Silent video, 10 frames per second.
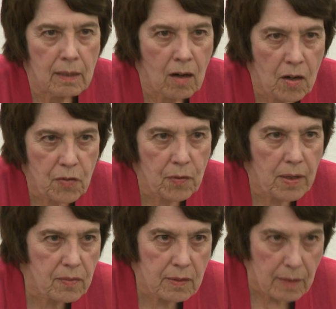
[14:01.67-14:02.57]
Arthur
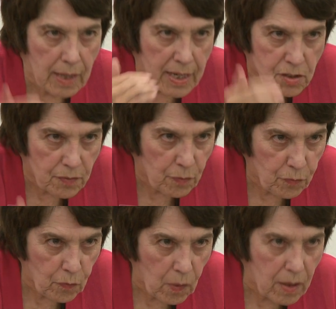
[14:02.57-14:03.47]
at the edge of the
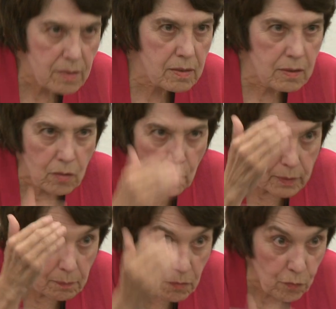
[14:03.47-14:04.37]
forest and
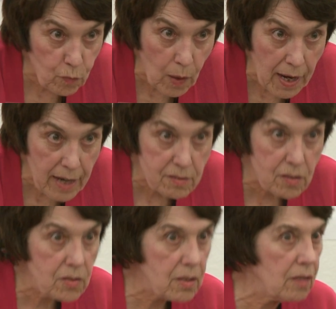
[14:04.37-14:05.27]
told him the 4
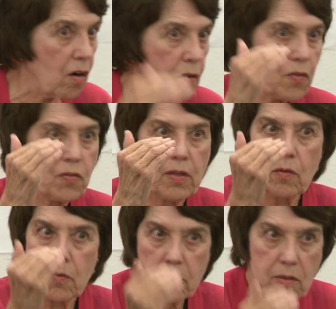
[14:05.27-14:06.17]
answers. And Arthur said,
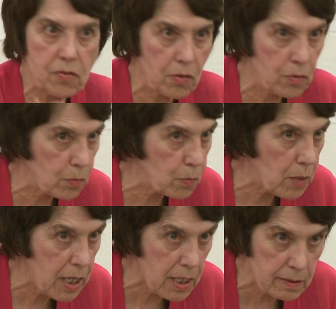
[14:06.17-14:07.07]
oh, these are
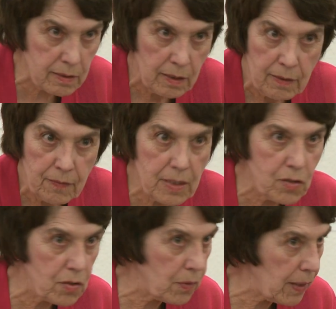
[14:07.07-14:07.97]
great.
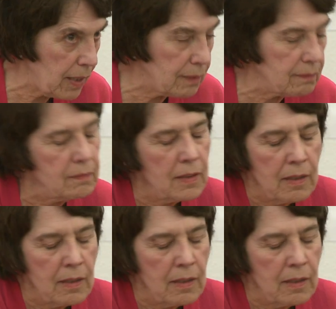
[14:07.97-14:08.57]
These are great.